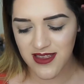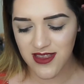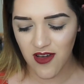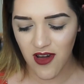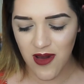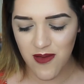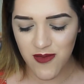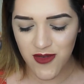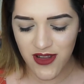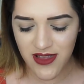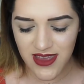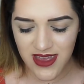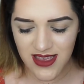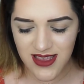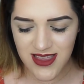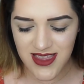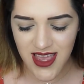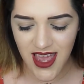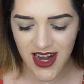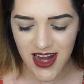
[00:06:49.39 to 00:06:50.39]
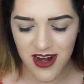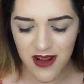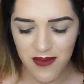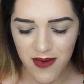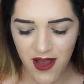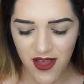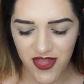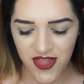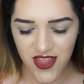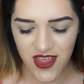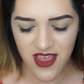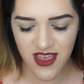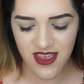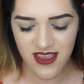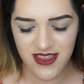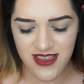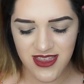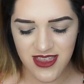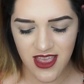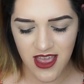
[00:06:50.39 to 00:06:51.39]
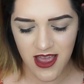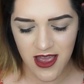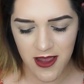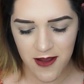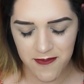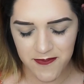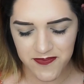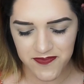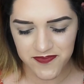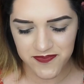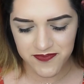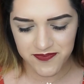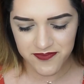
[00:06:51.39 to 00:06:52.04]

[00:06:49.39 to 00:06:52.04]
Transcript: So I'm really excited about this. Um,